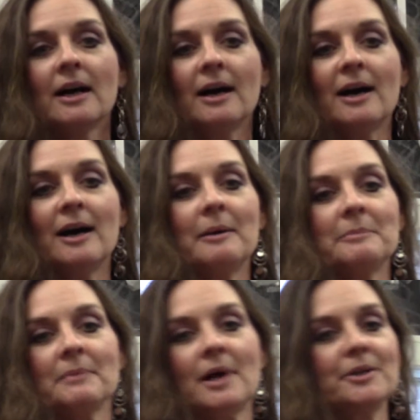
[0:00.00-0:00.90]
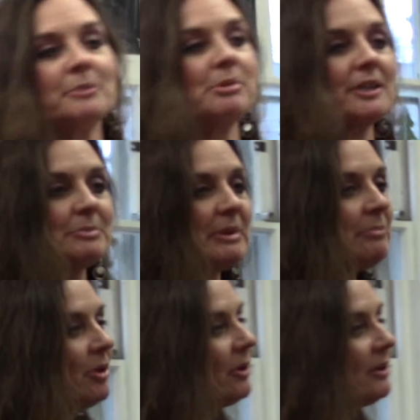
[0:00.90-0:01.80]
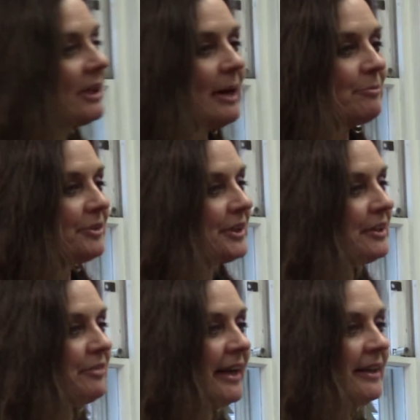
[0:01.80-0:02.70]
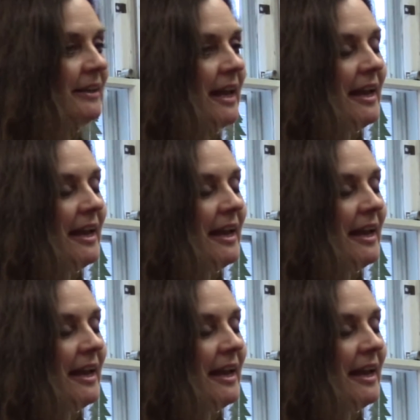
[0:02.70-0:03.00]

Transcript: 100-plus people come for the event,